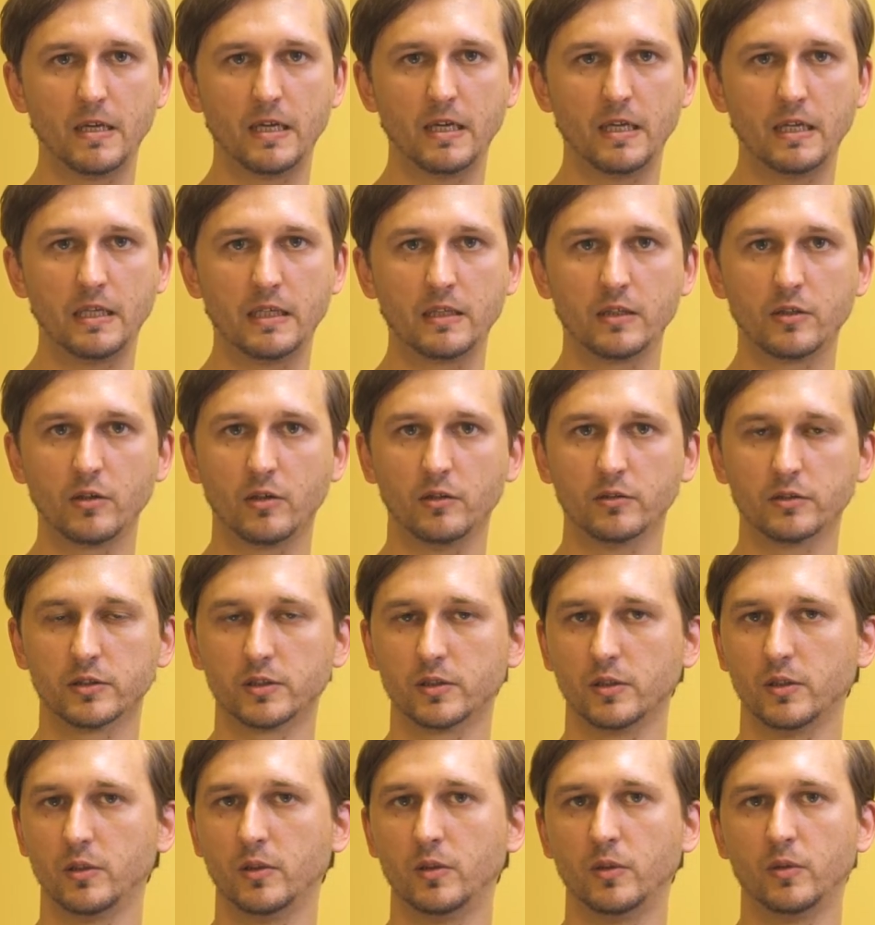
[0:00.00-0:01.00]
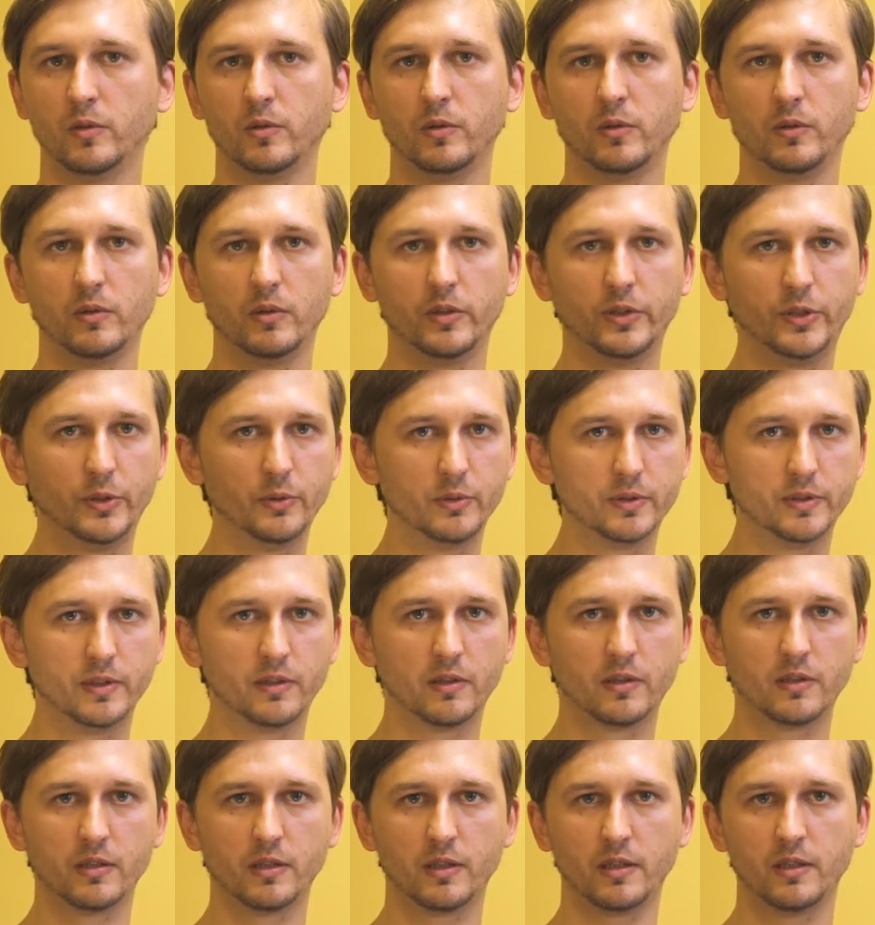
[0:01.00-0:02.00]
and also
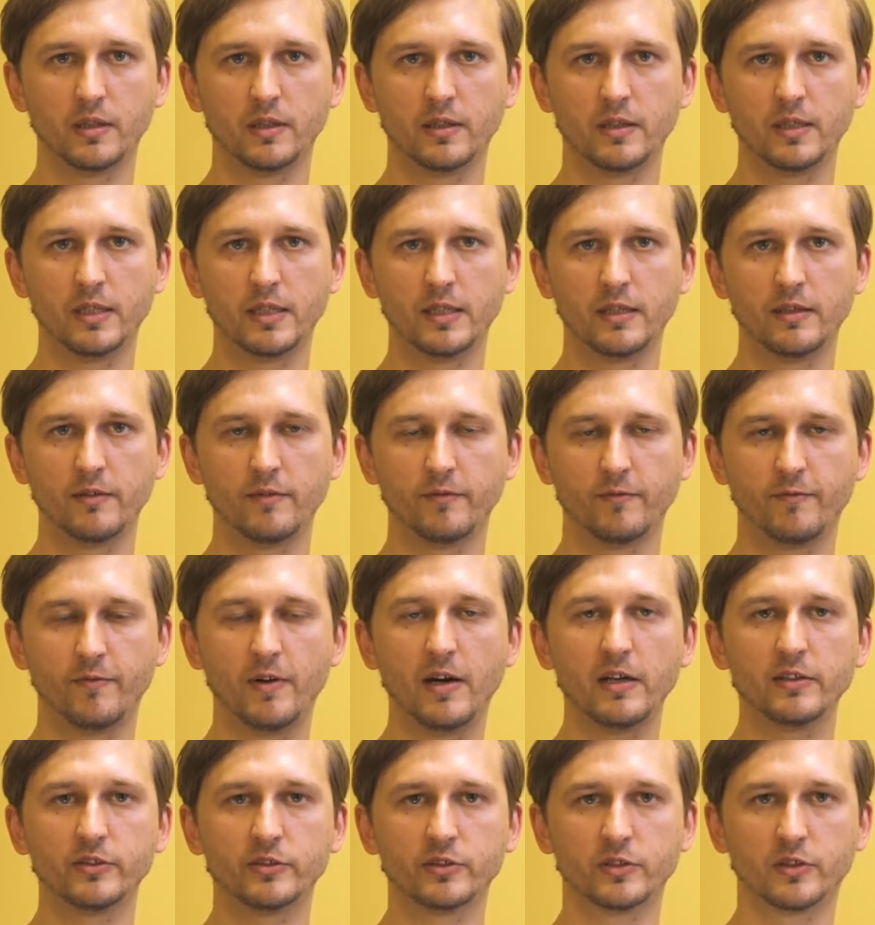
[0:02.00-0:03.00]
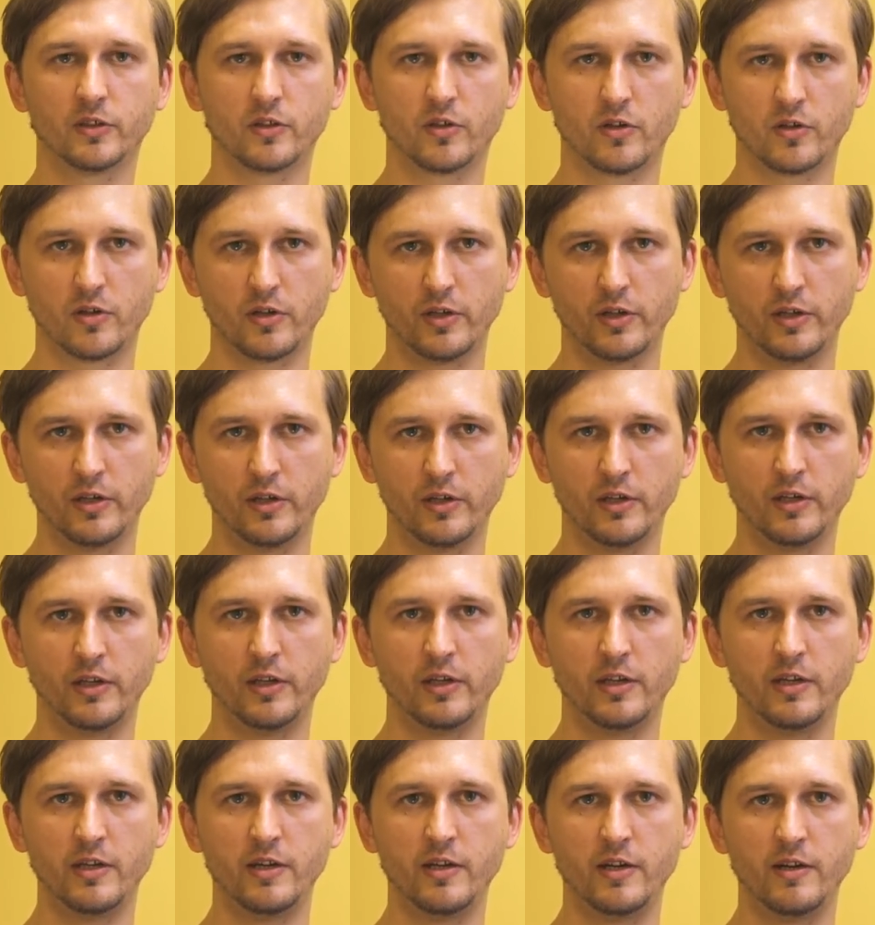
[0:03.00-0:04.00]
using faster
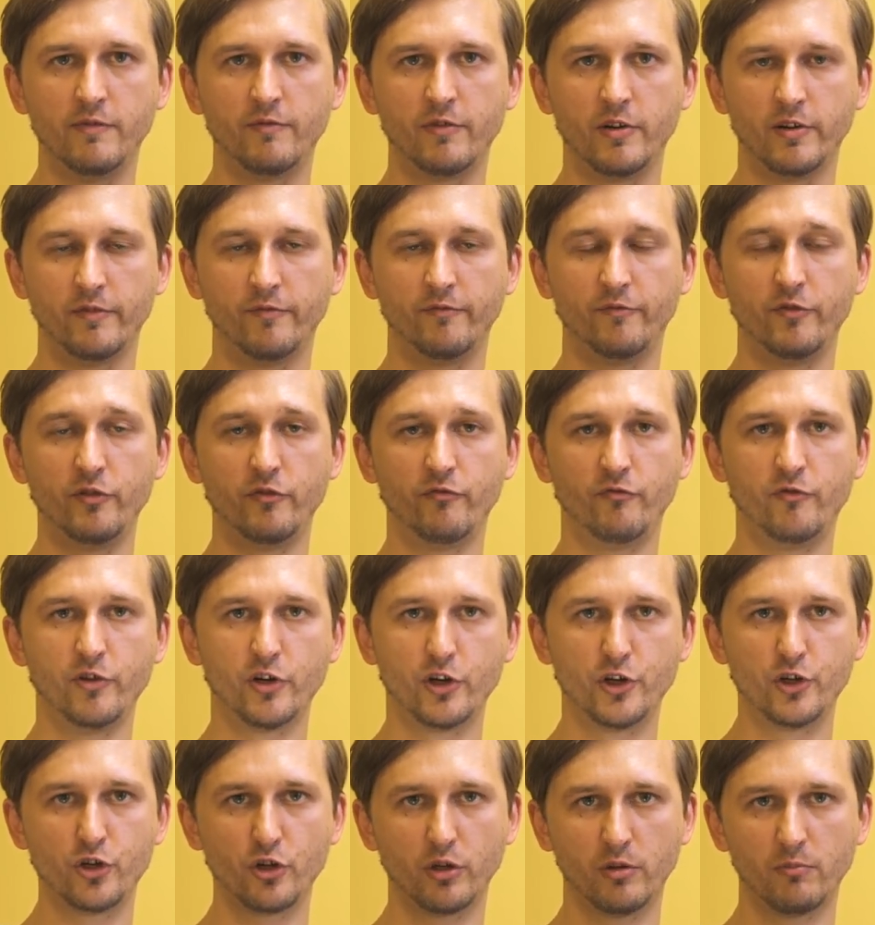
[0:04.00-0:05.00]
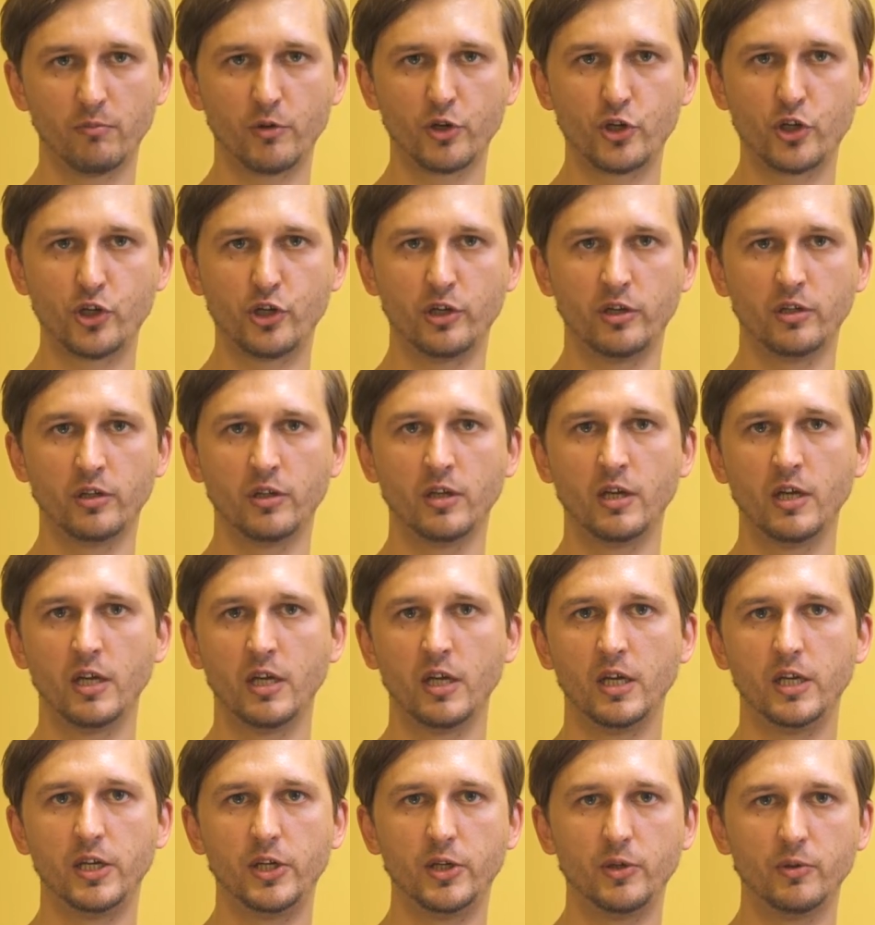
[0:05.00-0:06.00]
even virtual machine
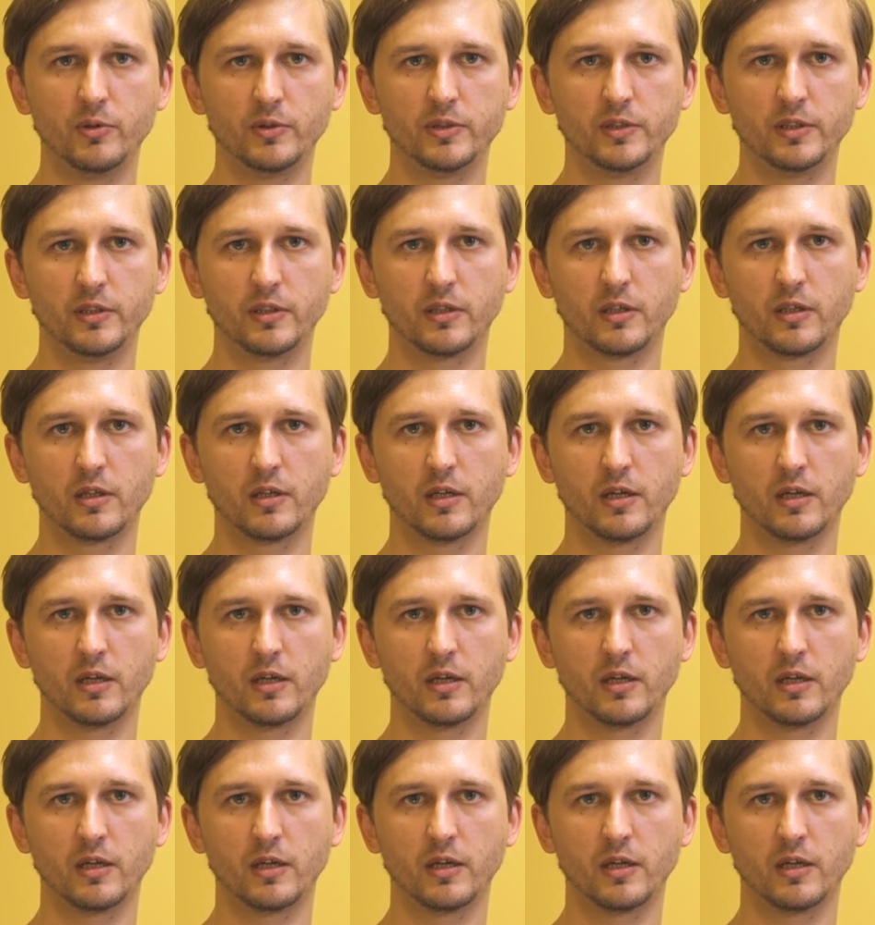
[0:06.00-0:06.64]
using